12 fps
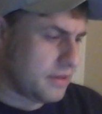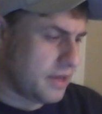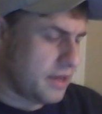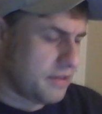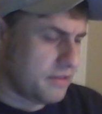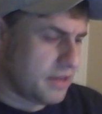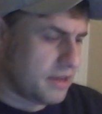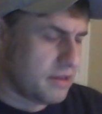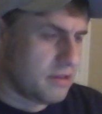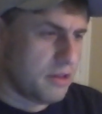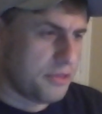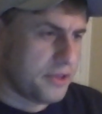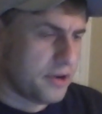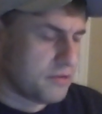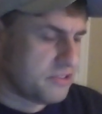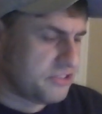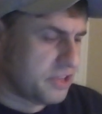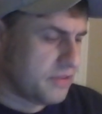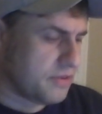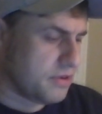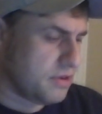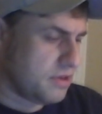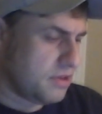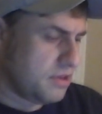got a little thinner
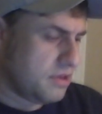receiver.